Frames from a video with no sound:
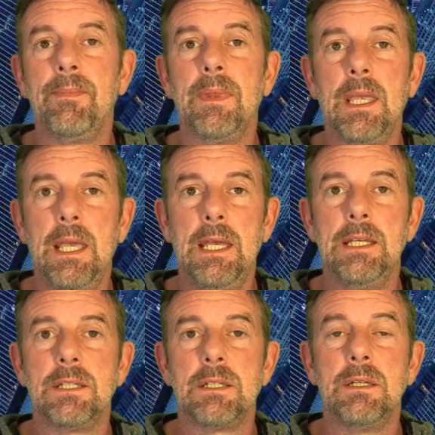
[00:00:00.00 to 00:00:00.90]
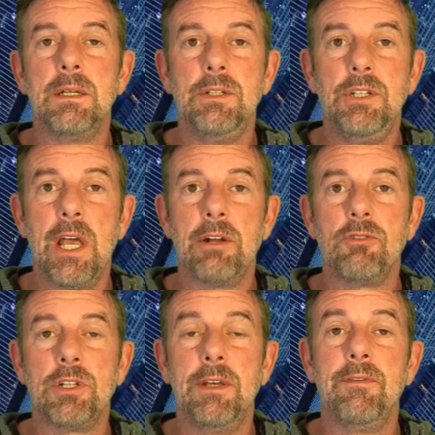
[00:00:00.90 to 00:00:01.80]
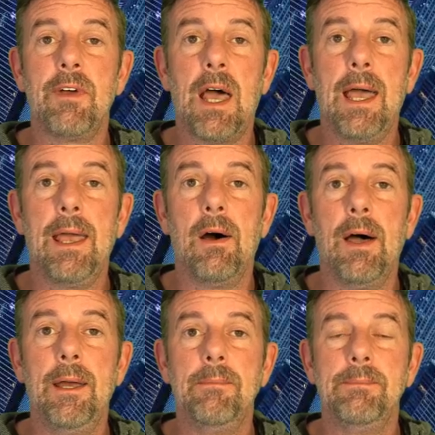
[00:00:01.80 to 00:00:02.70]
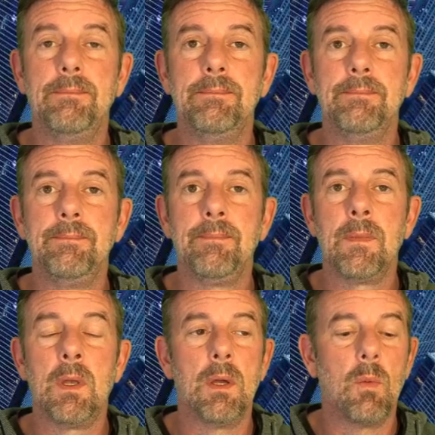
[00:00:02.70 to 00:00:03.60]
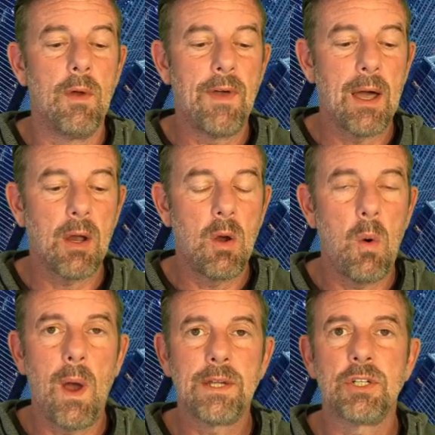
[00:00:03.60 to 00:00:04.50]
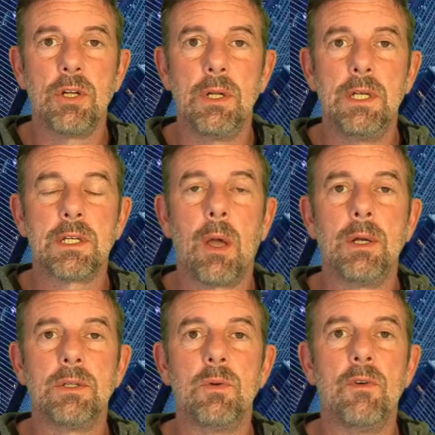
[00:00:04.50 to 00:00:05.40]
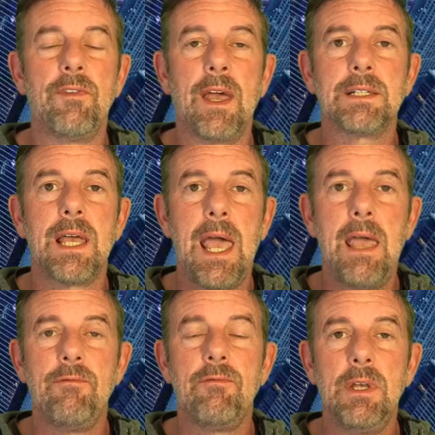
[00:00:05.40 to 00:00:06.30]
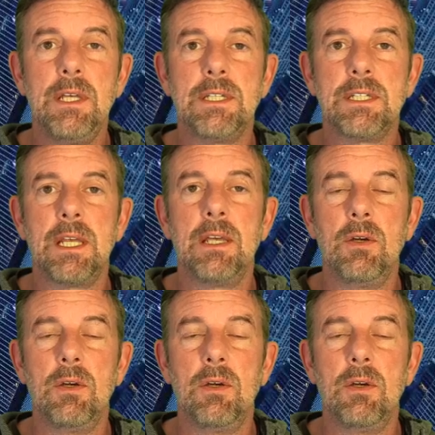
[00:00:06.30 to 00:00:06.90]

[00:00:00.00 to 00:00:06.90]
is generative AI. Without question, is going to affect every single